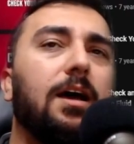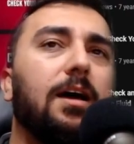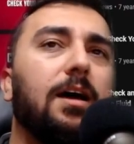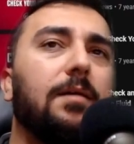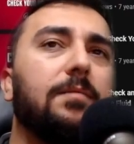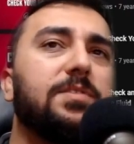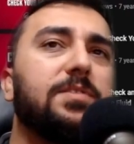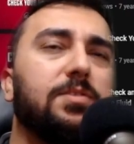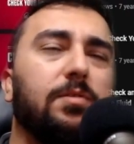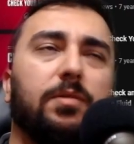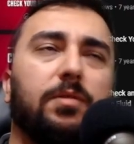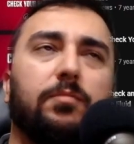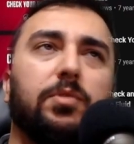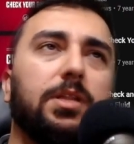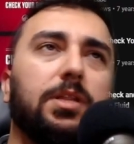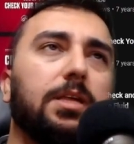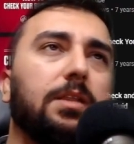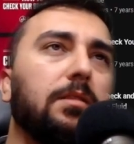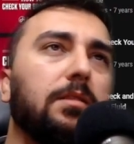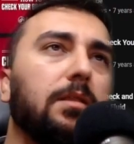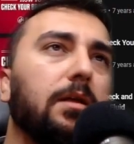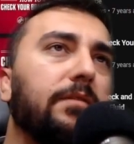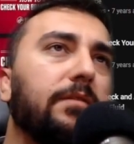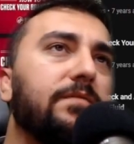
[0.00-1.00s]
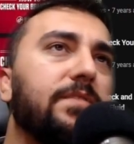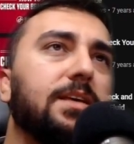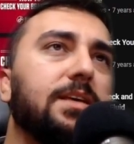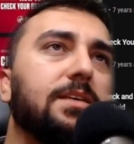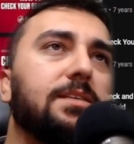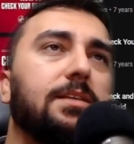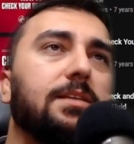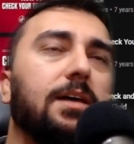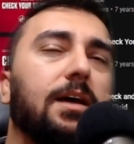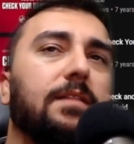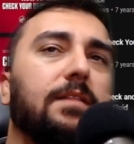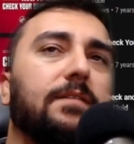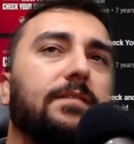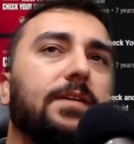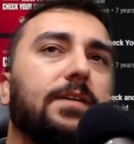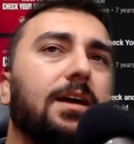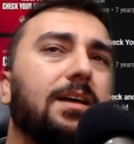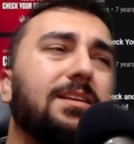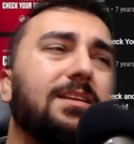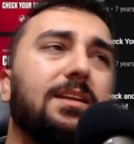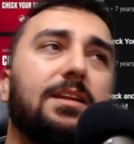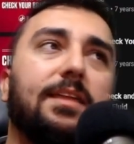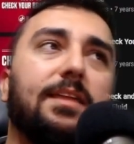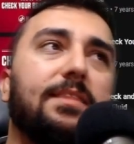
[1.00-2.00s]
So I really love this style of
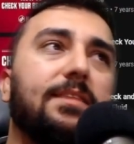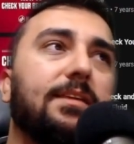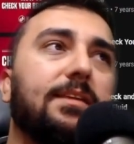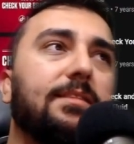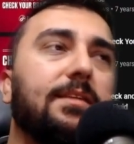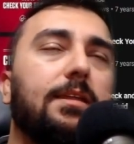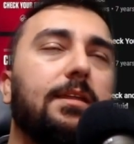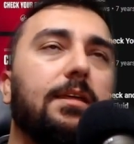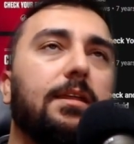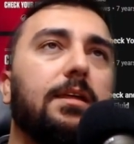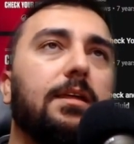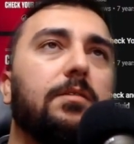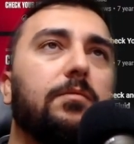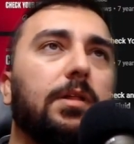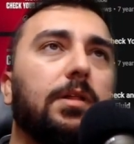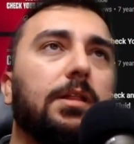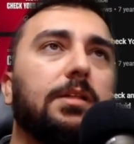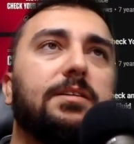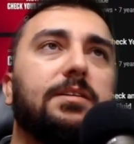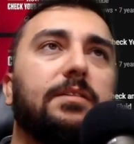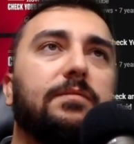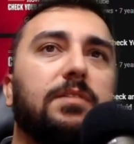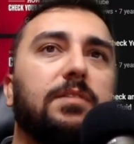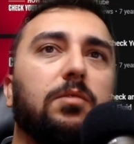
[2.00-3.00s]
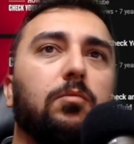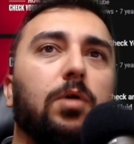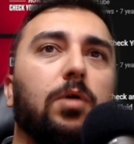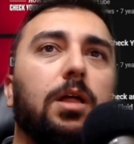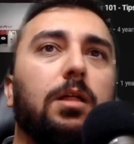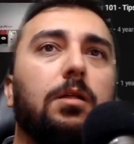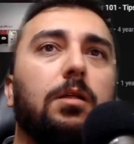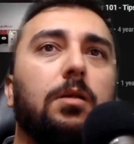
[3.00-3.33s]
content, and I think they did it relatively well.